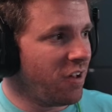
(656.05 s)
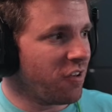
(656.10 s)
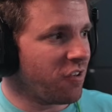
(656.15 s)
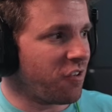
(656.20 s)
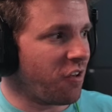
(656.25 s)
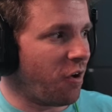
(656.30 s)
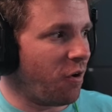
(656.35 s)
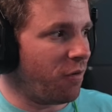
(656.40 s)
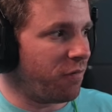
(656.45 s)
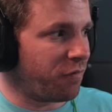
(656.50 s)

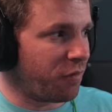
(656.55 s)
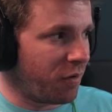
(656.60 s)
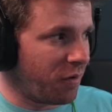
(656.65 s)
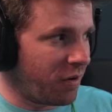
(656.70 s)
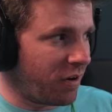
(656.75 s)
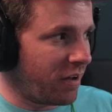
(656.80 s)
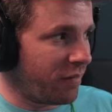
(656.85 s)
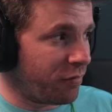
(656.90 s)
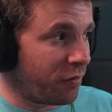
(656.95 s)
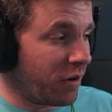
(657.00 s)
So
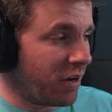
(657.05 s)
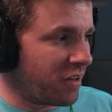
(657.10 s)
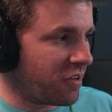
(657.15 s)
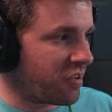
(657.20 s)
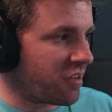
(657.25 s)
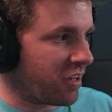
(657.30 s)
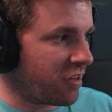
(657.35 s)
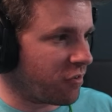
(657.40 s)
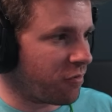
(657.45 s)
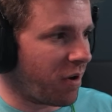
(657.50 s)
for
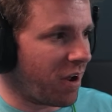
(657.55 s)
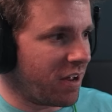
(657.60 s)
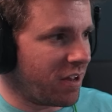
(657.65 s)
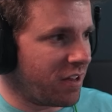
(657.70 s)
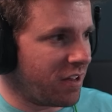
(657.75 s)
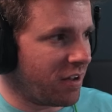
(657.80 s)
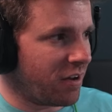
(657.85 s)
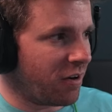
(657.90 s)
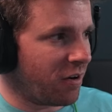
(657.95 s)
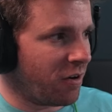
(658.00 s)
instance, right
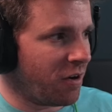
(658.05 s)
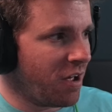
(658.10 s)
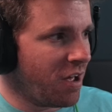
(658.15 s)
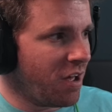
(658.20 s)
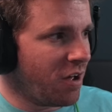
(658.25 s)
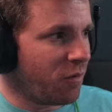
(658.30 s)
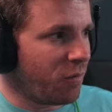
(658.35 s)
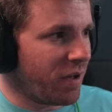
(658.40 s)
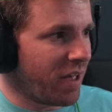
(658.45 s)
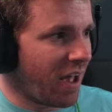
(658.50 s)
here,
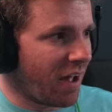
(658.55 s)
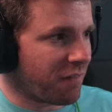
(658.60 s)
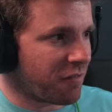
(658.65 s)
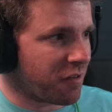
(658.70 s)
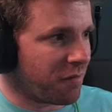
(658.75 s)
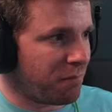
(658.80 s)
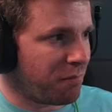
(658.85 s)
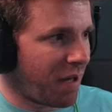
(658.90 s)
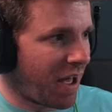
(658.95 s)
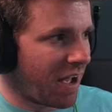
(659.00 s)
we have
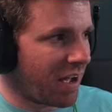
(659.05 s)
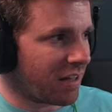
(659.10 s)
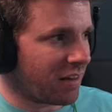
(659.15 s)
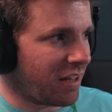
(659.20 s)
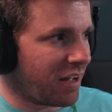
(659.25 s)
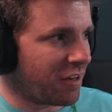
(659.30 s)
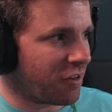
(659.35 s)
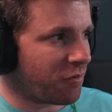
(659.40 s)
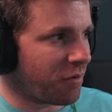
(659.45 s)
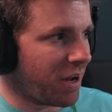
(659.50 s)
some
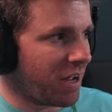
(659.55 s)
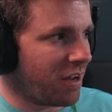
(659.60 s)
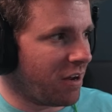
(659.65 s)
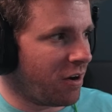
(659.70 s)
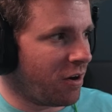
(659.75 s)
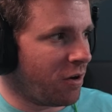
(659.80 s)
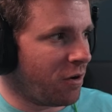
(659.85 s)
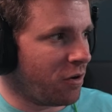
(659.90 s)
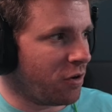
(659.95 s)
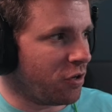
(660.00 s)
backlights right
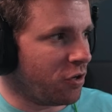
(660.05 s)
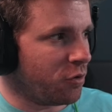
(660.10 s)
here.